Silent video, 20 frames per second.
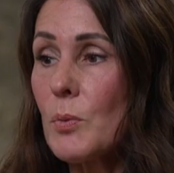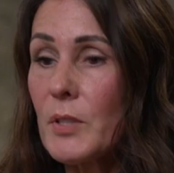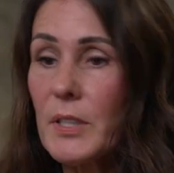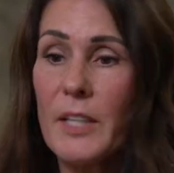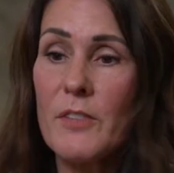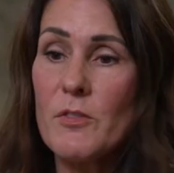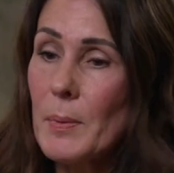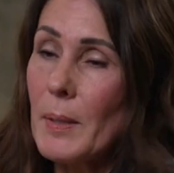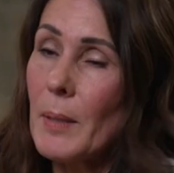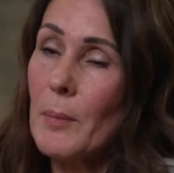really
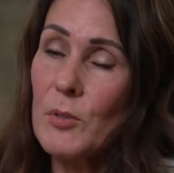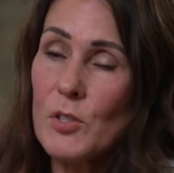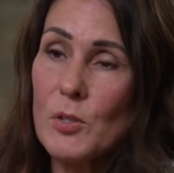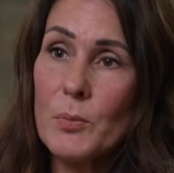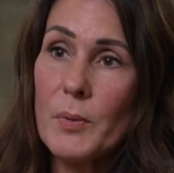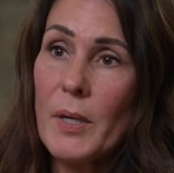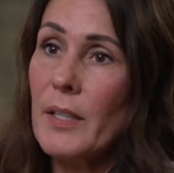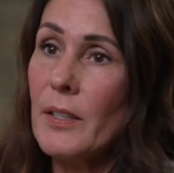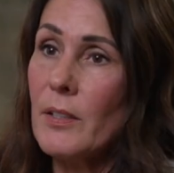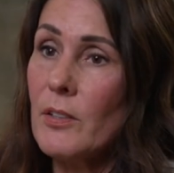have to be able to
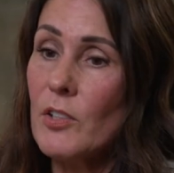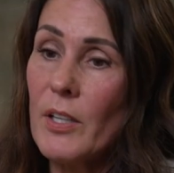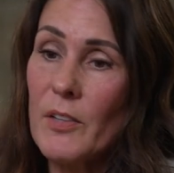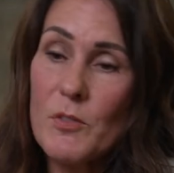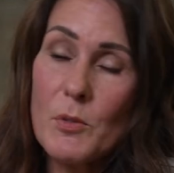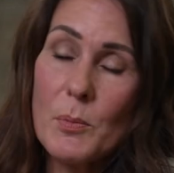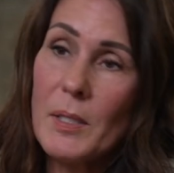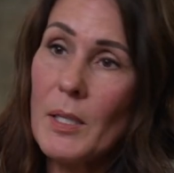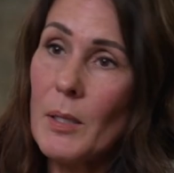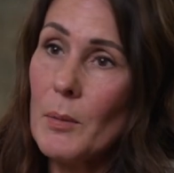write, you have
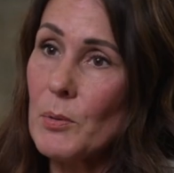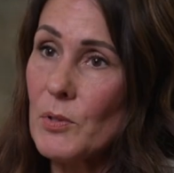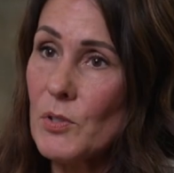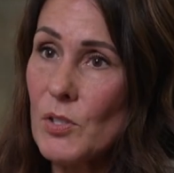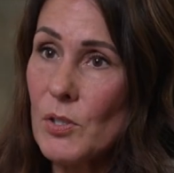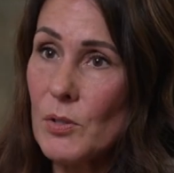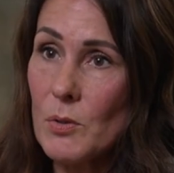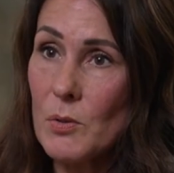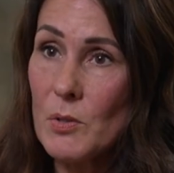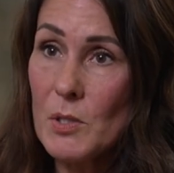to be able
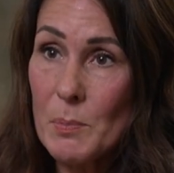to